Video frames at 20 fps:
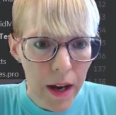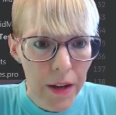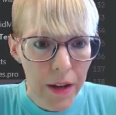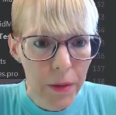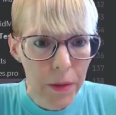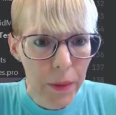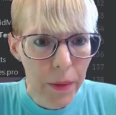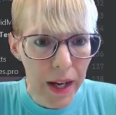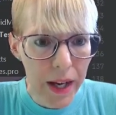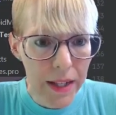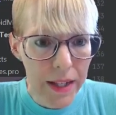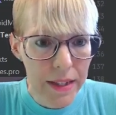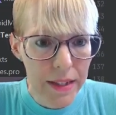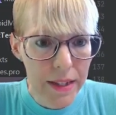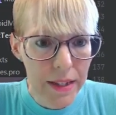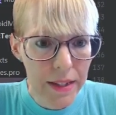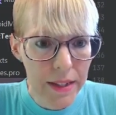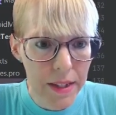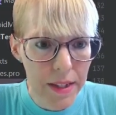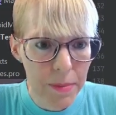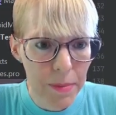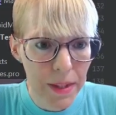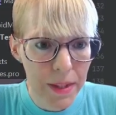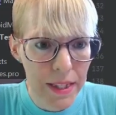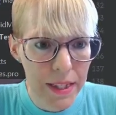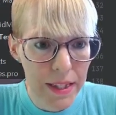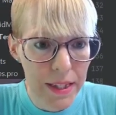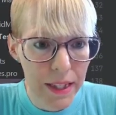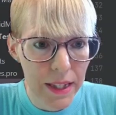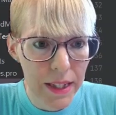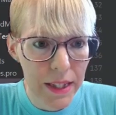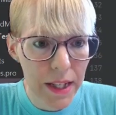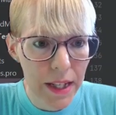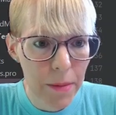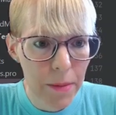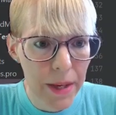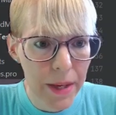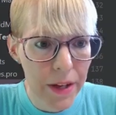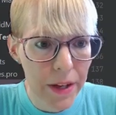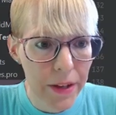Otherwise, it displays the
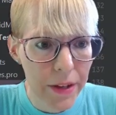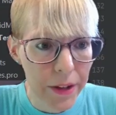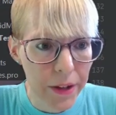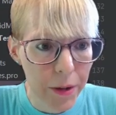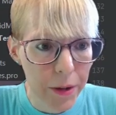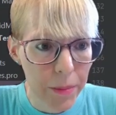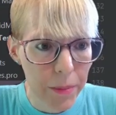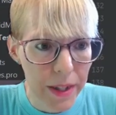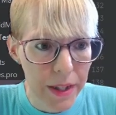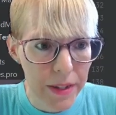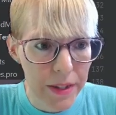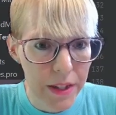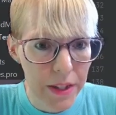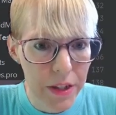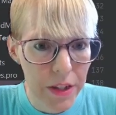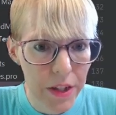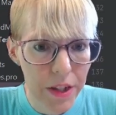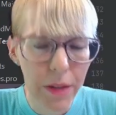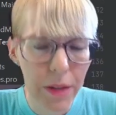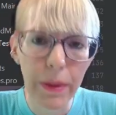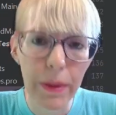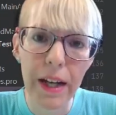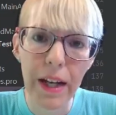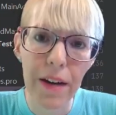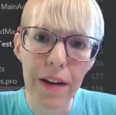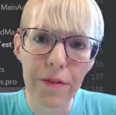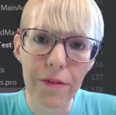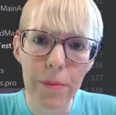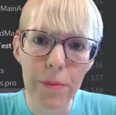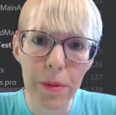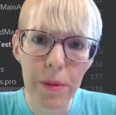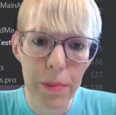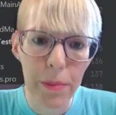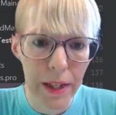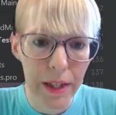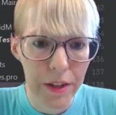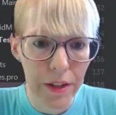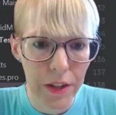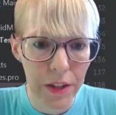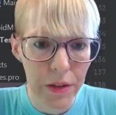enum error code message that we got from the
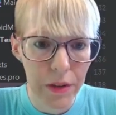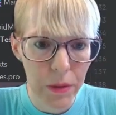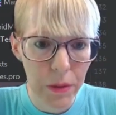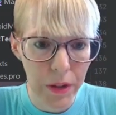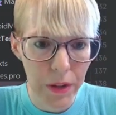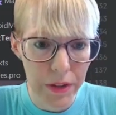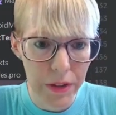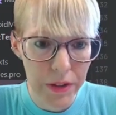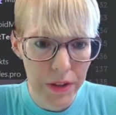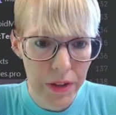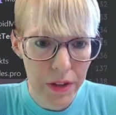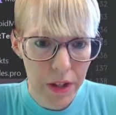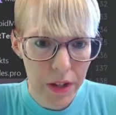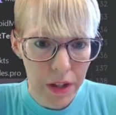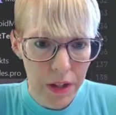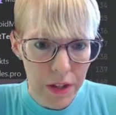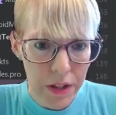paging source.